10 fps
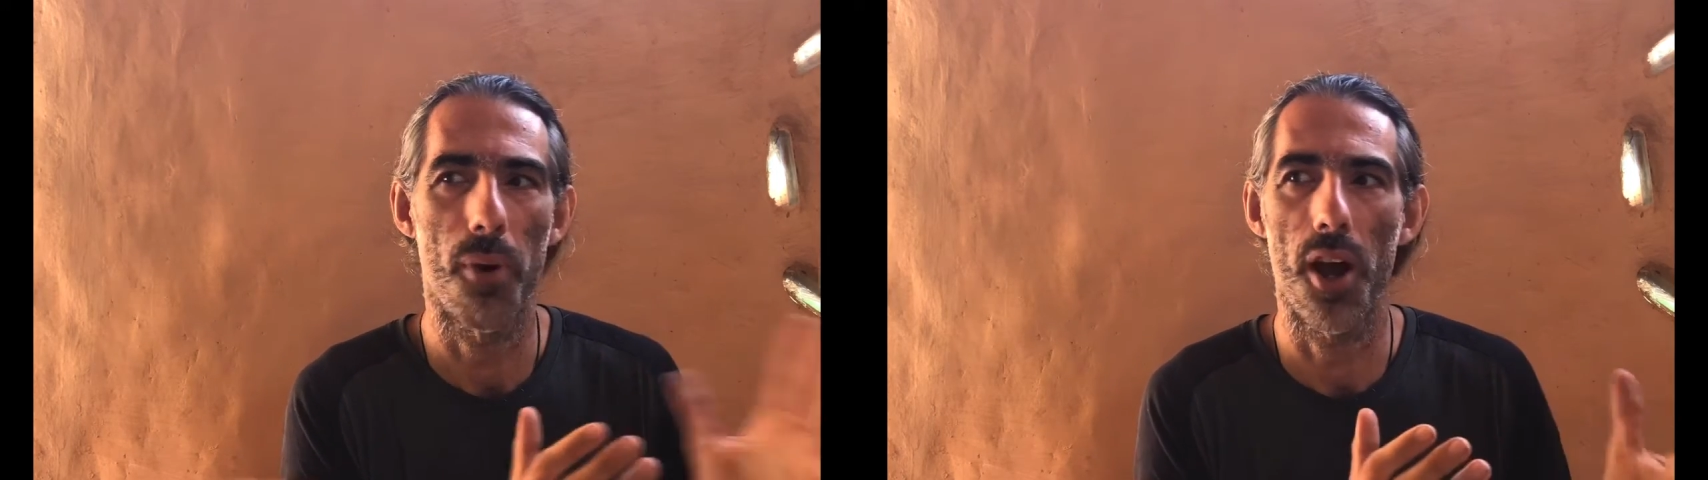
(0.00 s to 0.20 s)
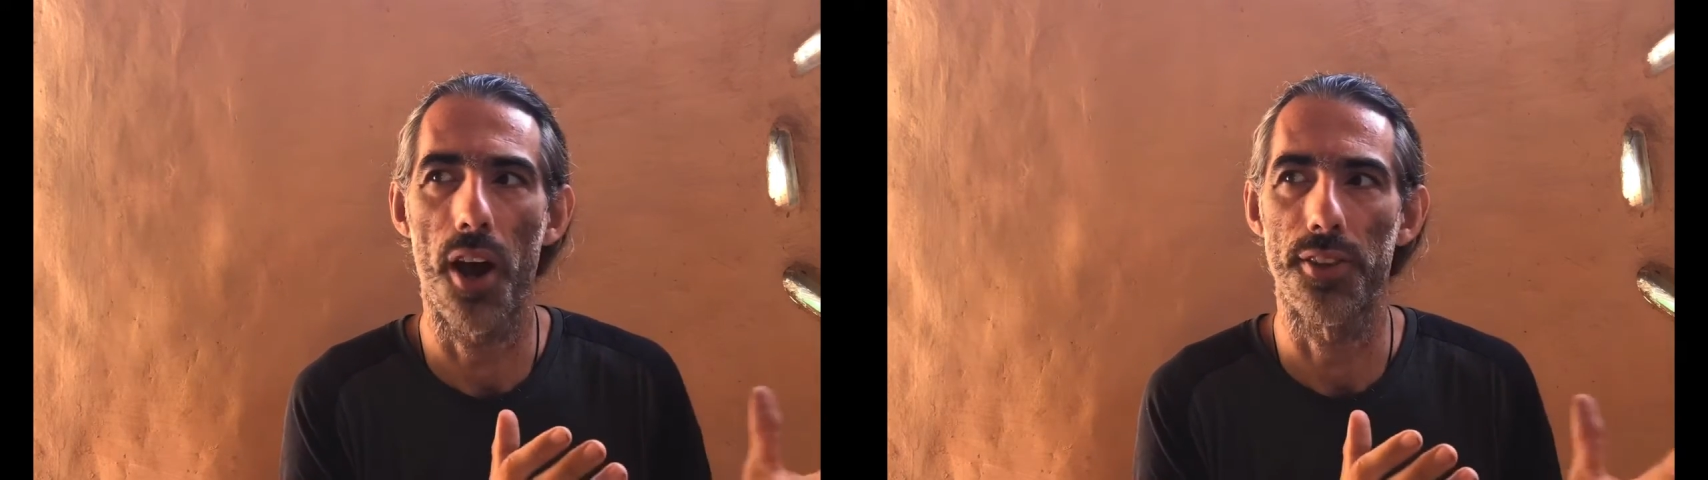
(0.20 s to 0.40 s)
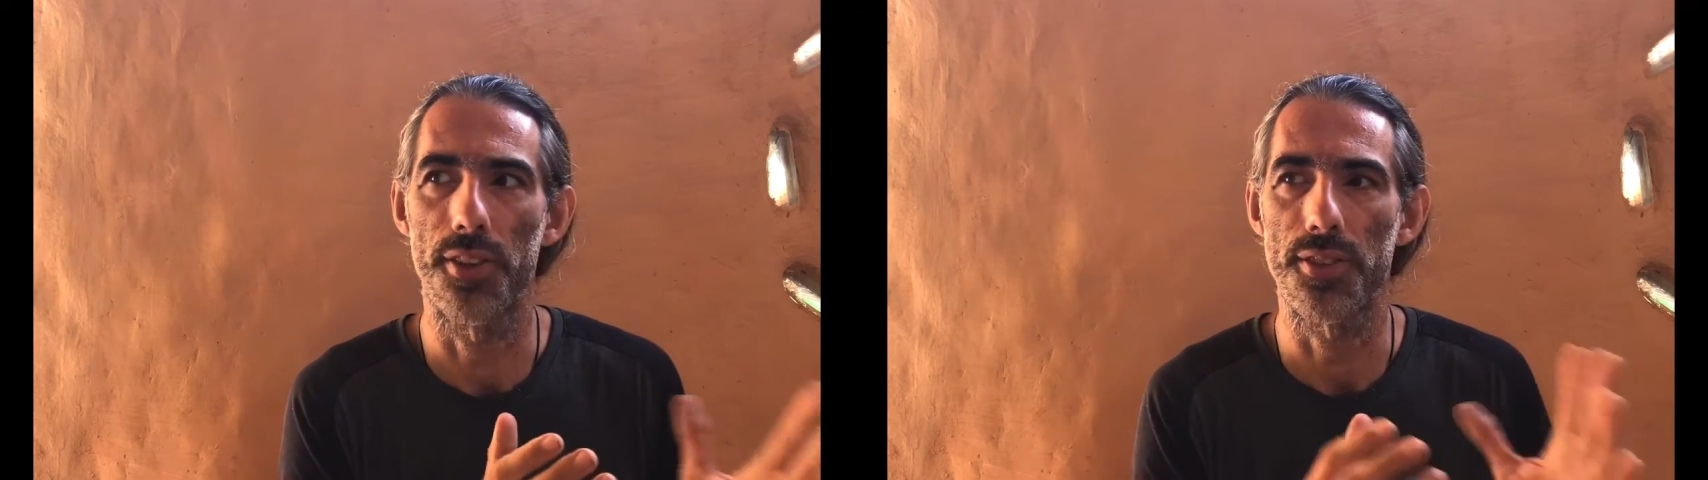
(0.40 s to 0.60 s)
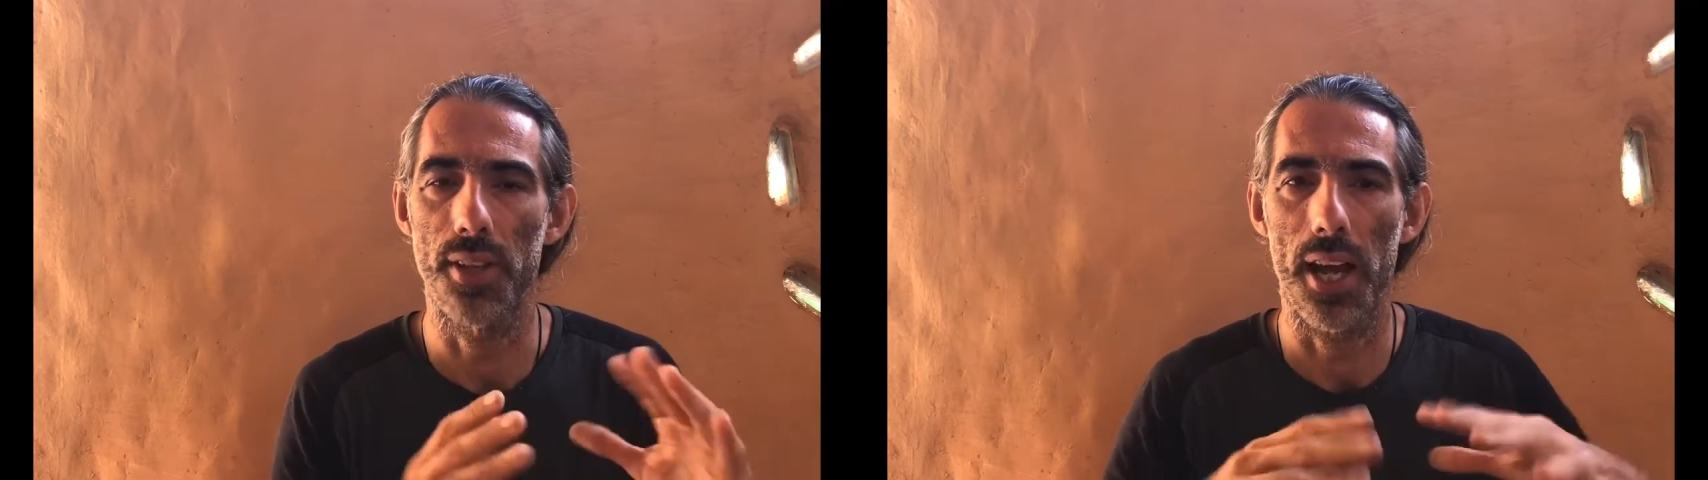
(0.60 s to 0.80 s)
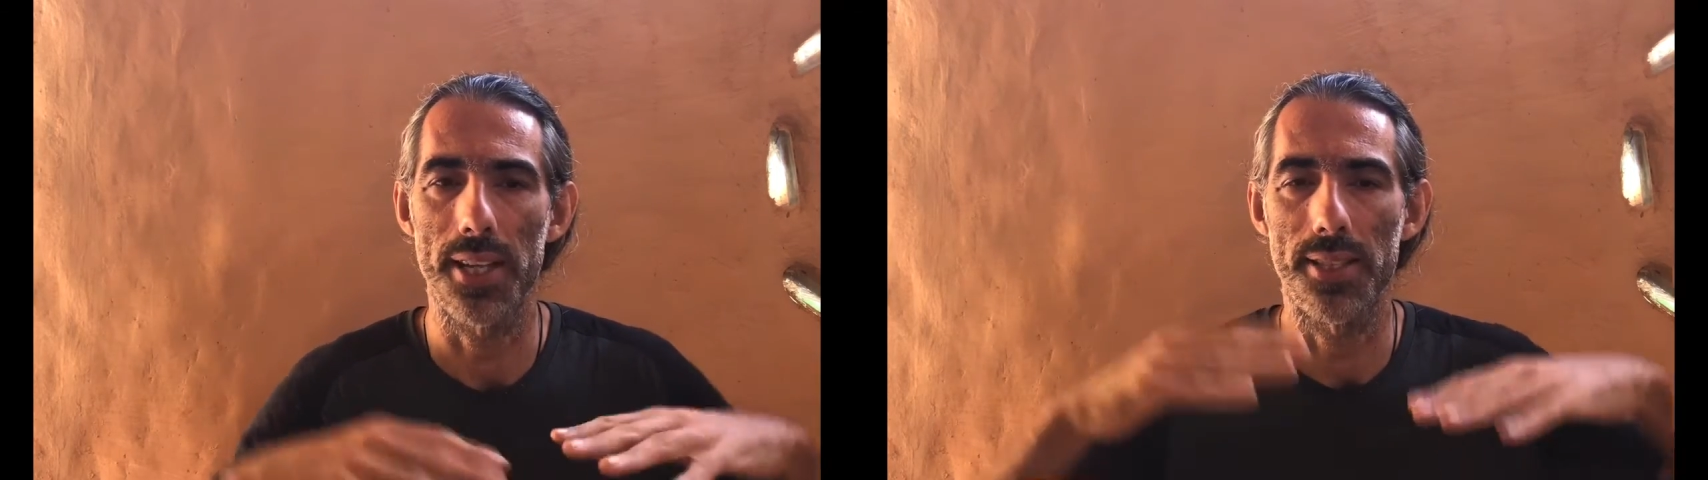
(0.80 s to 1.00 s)
others
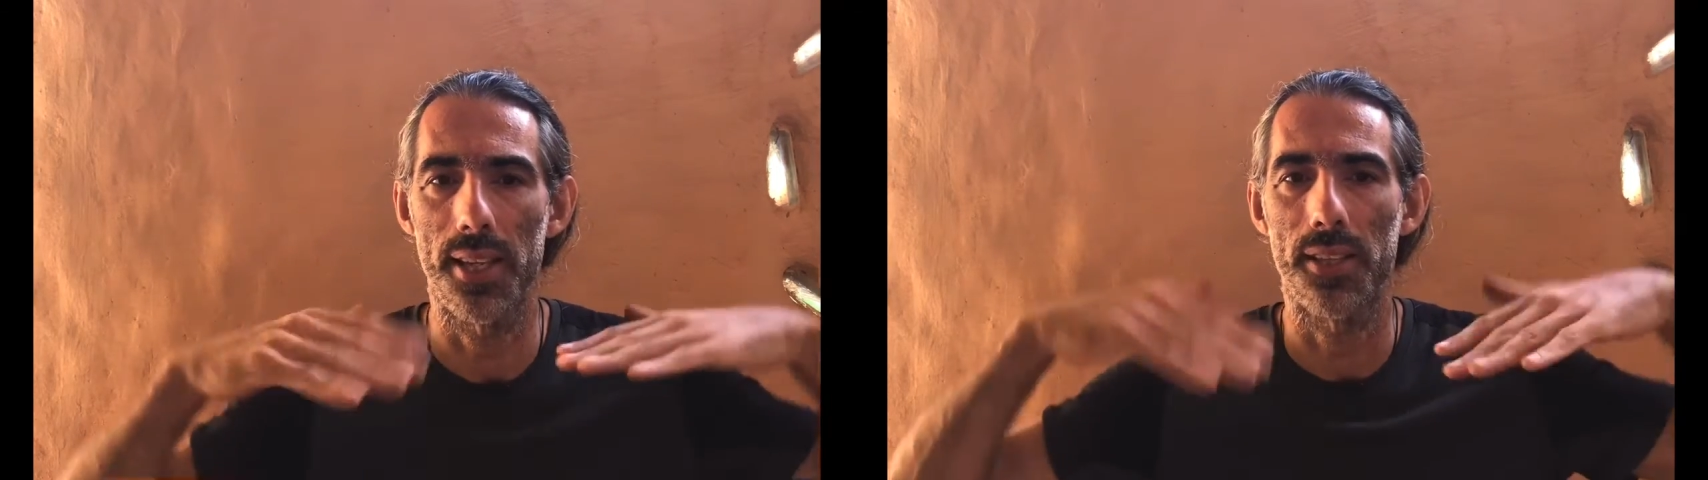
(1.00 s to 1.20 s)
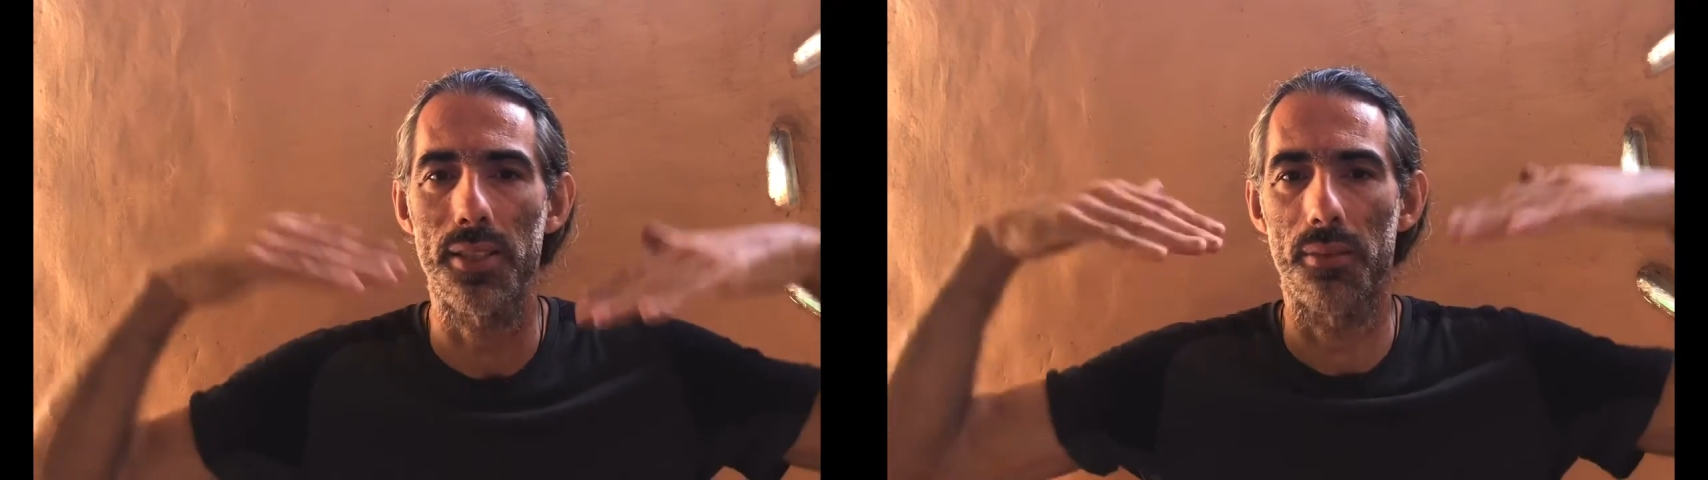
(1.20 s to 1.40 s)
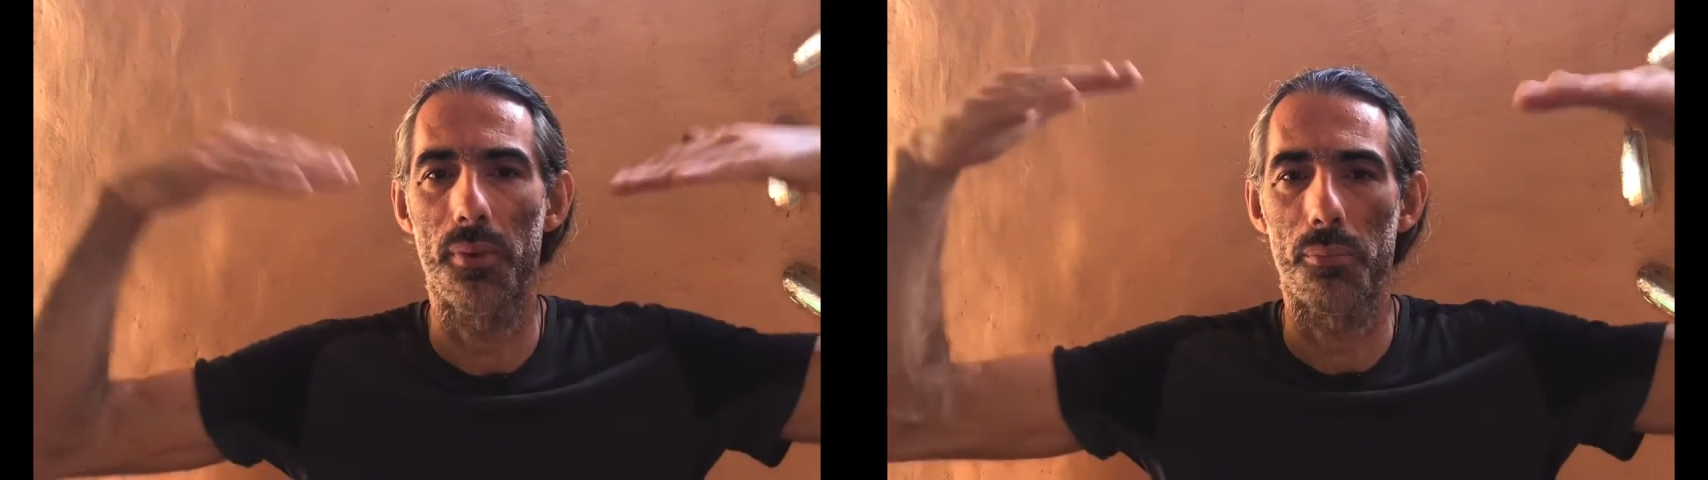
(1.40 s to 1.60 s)
as things